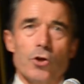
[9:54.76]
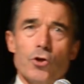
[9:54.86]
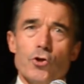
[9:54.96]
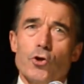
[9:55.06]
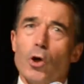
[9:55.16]

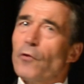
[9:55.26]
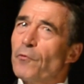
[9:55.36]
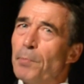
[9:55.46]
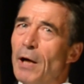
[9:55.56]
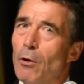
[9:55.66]

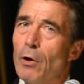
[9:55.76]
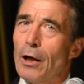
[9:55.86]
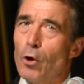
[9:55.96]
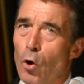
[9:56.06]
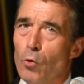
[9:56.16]
soft power
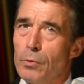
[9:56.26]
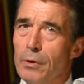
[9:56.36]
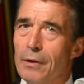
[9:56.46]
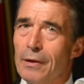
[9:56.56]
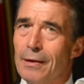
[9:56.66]
alone
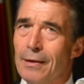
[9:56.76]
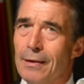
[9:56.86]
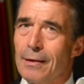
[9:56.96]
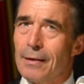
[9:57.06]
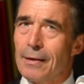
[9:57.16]

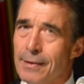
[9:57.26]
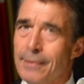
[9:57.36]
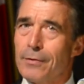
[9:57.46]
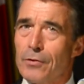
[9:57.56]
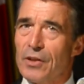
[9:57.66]

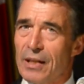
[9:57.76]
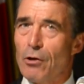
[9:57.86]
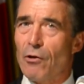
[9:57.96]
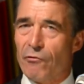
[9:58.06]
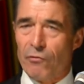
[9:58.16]
isn't
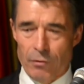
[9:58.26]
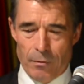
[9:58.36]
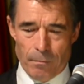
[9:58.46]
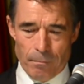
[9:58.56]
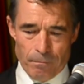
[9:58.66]
enough.
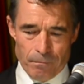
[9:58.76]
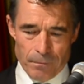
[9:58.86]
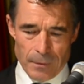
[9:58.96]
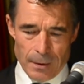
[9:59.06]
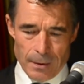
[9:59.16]

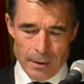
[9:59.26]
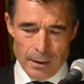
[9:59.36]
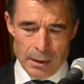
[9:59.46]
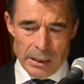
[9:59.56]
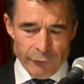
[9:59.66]

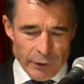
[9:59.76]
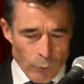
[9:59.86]
if we